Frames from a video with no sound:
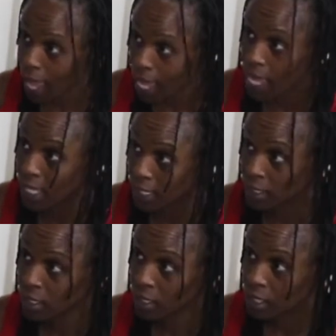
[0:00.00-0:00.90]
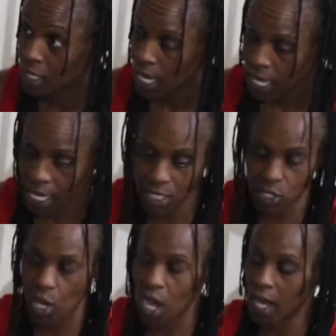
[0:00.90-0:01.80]
paid.
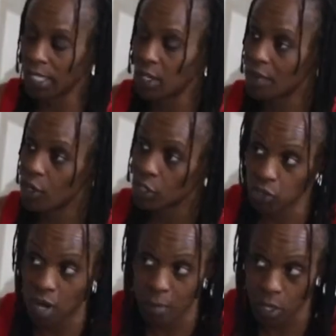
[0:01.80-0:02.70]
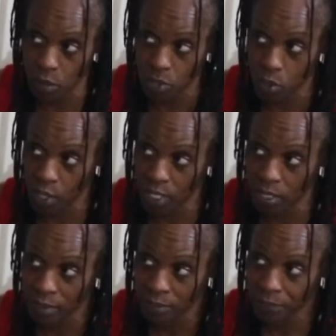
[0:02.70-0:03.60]
It's you ever heard of Trombone Shorty?